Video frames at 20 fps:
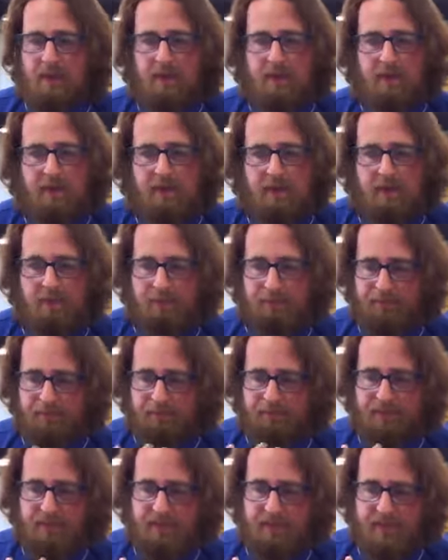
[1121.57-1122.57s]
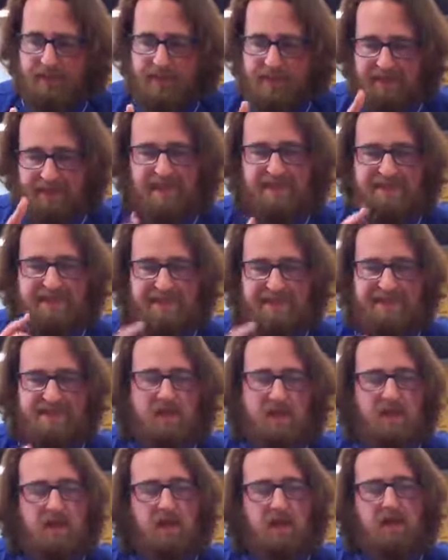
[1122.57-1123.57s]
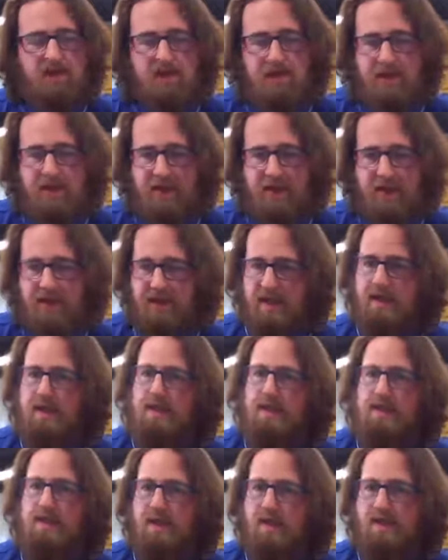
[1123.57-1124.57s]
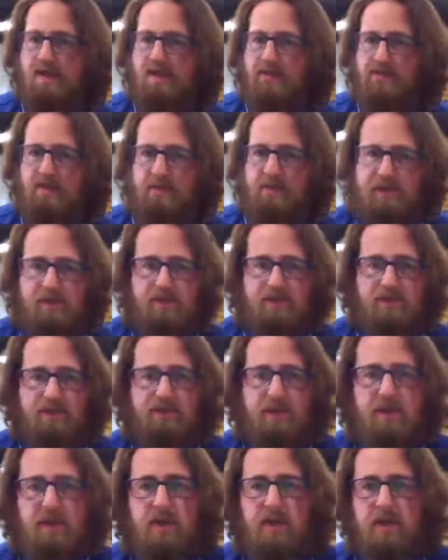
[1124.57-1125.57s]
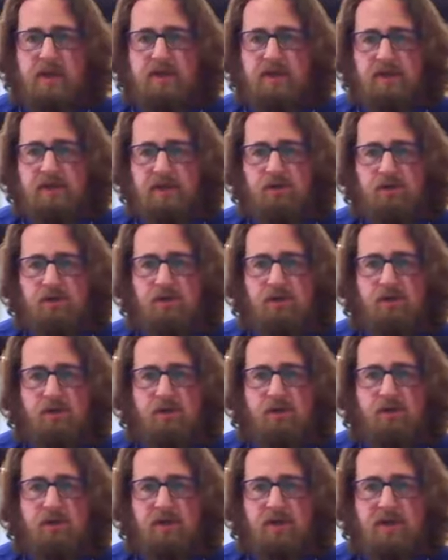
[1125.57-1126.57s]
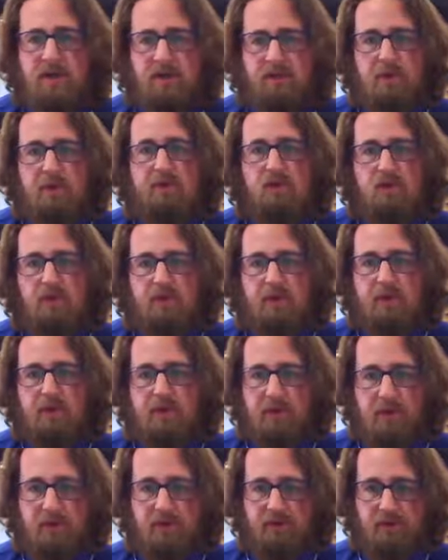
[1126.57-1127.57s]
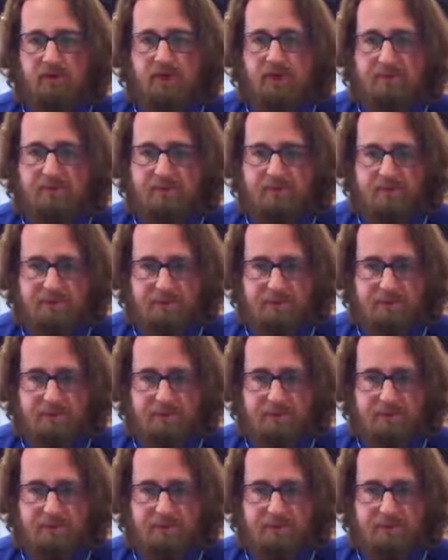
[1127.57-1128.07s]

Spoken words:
That takes a lot of strength and a lot of different muscles to keep it moving properly.